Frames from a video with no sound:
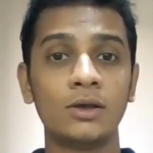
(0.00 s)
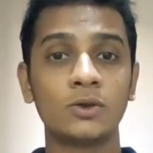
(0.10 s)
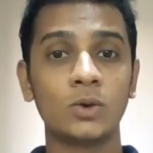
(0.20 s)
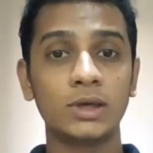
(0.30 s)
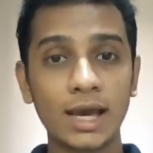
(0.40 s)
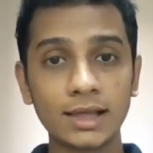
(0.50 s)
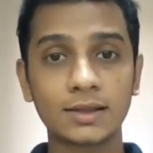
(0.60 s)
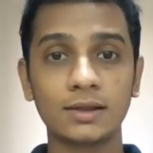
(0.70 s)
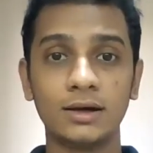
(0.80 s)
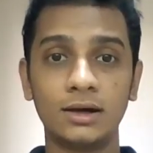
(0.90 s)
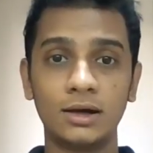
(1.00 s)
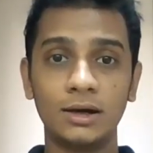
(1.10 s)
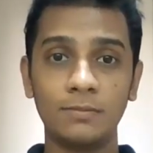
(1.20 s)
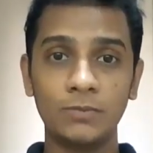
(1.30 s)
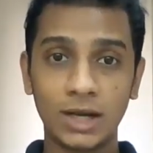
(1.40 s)
So yes,
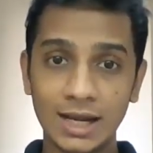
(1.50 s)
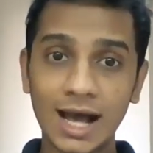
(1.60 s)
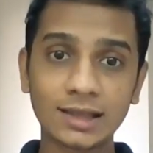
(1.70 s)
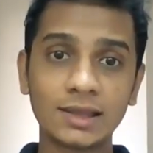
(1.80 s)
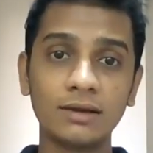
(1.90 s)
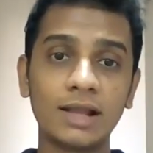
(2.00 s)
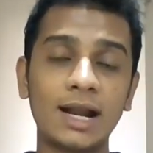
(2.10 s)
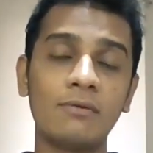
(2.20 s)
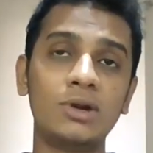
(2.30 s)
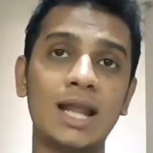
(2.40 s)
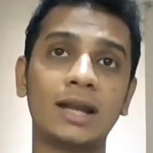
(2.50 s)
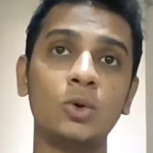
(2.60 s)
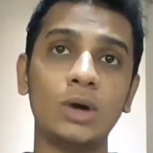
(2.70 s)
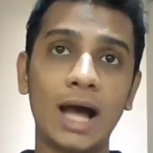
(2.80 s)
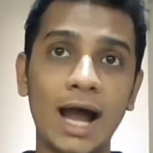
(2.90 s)
the last thing that I would like
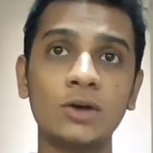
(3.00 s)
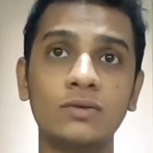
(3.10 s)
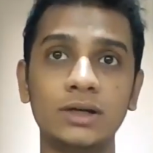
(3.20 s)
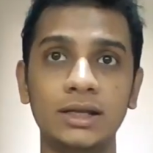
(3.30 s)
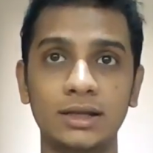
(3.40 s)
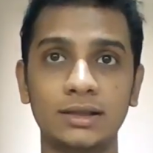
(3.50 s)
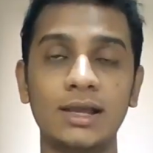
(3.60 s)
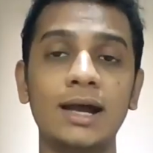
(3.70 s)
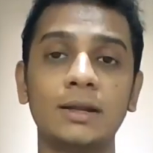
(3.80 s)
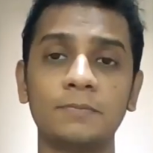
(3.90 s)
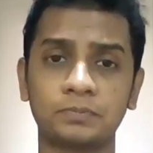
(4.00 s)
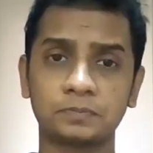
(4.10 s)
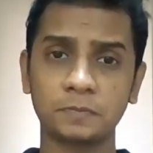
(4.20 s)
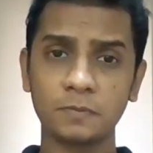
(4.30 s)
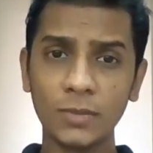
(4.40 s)
to add over here is that
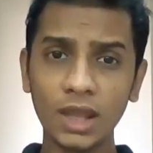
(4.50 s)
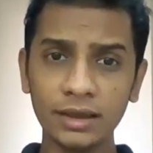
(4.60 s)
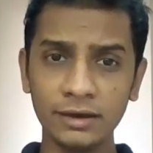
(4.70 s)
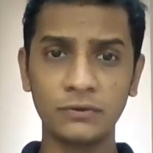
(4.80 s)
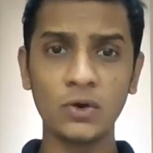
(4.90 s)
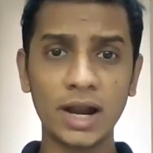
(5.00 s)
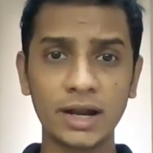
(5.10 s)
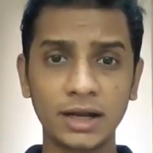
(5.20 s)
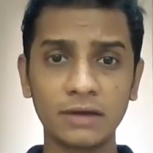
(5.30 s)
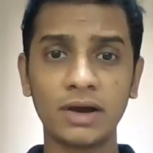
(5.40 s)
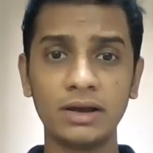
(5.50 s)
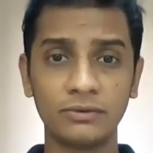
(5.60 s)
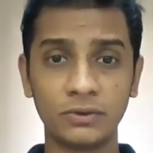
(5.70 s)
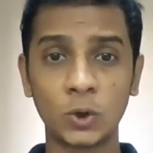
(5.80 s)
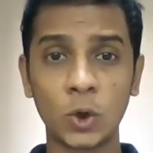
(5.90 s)
if you identify a
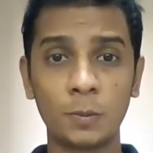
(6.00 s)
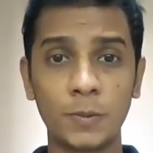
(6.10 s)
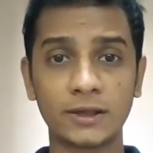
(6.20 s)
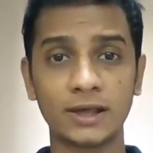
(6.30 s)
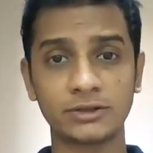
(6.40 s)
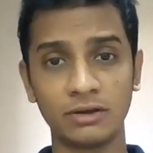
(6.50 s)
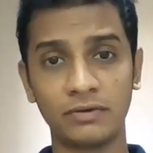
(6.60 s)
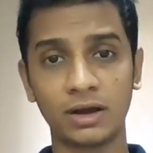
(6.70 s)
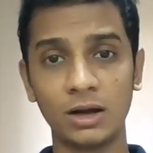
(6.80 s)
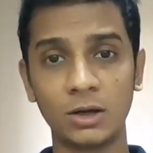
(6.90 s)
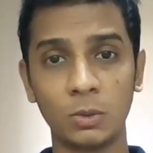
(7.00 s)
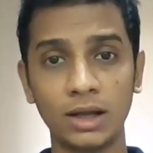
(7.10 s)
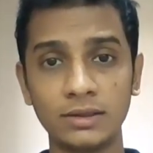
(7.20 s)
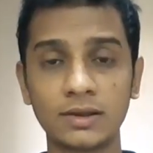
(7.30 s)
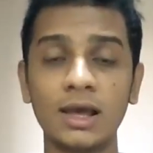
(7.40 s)
few topics as difficult
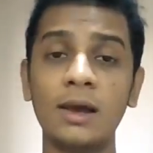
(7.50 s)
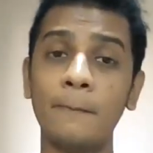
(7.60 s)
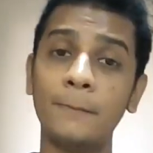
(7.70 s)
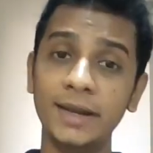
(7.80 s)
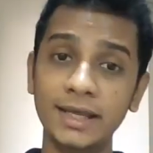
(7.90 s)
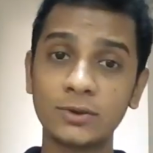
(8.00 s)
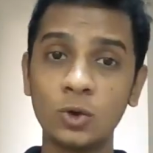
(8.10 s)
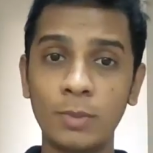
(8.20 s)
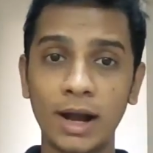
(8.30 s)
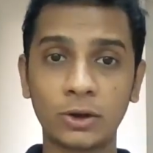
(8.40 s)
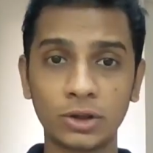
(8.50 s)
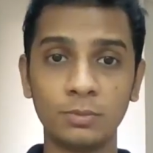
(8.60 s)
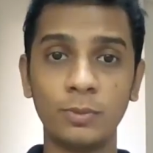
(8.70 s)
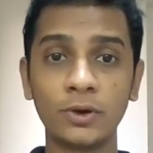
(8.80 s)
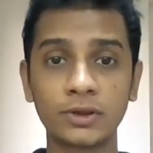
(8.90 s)
ones, please go back to the
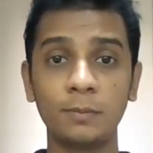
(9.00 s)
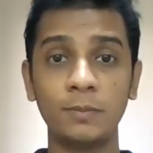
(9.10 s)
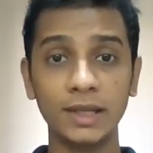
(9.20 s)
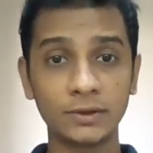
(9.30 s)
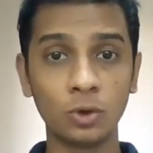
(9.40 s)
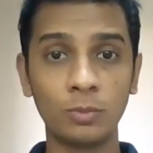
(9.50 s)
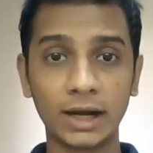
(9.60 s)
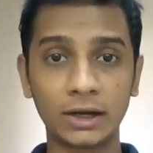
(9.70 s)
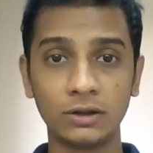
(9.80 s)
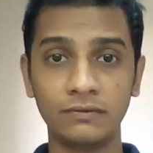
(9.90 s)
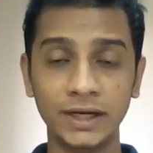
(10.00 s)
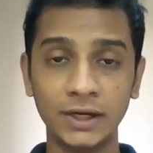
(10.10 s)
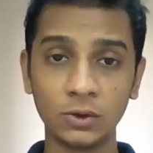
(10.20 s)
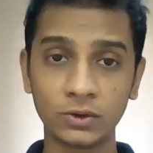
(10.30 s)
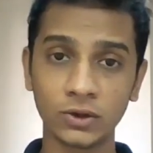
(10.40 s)
books, please go back to the
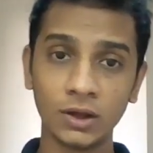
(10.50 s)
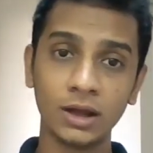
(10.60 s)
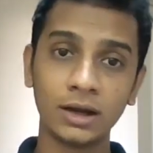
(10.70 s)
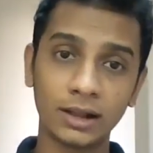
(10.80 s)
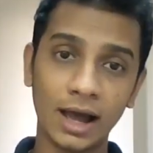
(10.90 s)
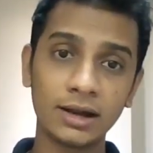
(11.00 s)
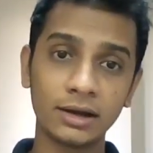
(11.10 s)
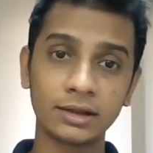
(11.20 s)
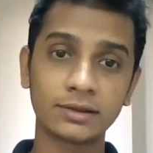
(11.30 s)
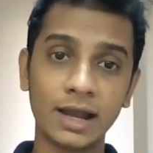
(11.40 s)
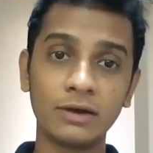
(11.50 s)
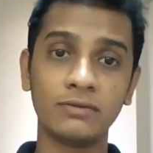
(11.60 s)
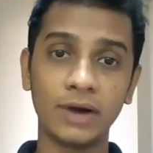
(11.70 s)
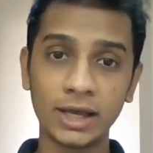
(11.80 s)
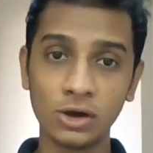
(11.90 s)
videos, try and
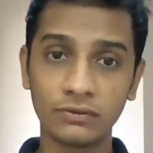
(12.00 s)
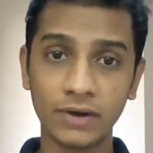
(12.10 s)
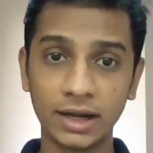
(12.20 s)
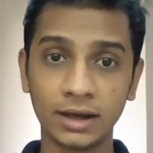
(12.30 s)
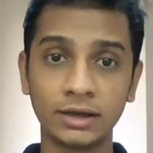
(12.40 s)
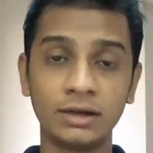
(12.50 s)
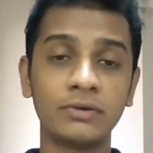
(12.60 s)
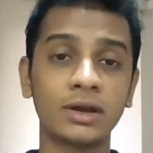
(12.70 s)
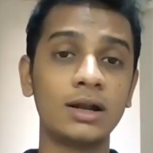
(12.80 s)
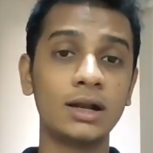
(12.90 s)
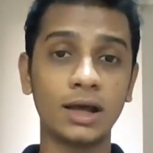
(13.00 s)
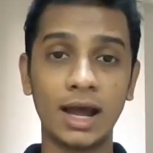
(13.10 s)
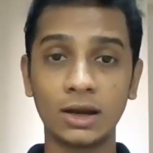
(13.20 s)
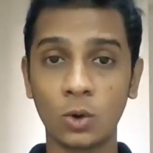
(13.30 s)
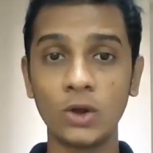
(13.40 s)
understand why you're finding it difficult,
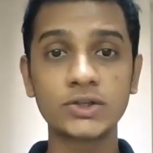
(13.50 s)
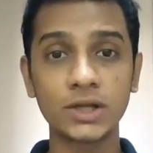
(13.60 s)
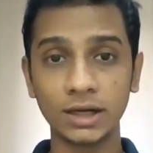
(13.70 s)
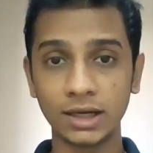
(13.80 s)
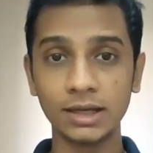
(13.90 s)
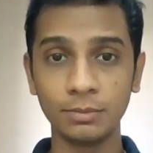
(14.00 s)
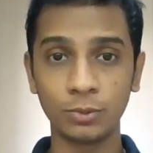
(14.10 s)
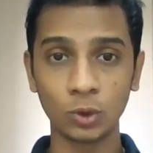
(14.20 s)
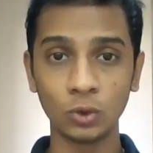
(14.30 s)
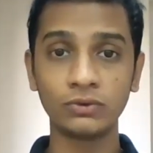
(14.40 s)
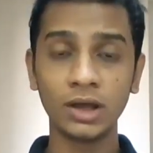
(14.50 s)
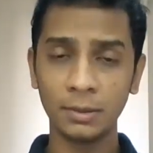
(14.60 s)
and constantly improve